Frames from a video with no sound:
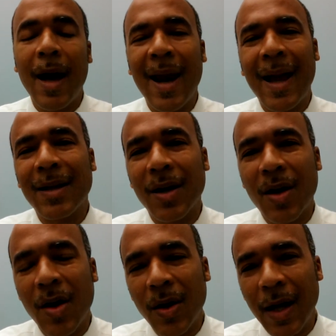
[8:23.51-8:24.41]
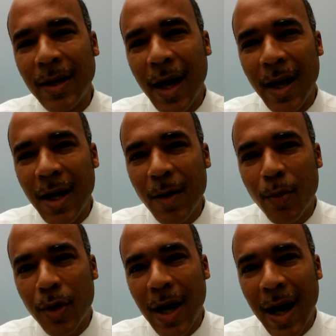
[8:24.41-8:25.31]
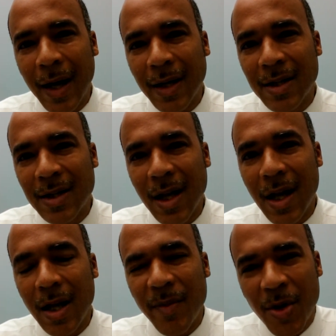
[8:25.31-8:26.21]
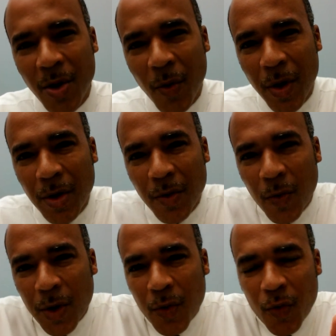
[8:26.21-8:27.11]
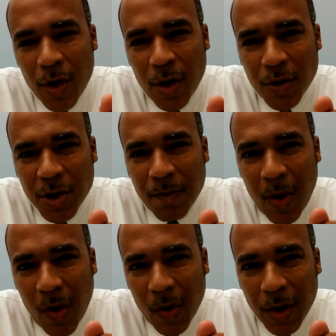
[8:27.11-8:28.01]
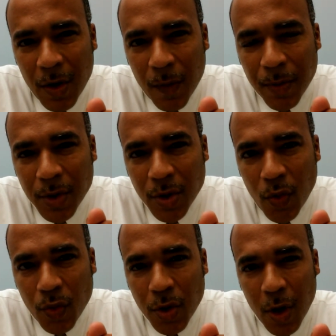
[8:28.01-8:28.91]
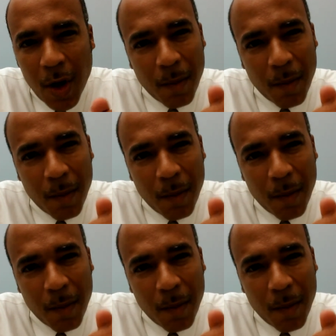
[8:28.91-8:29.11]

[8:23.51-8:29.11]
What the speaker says: I like to call that embryonic steam, where you're real small in your pursuits,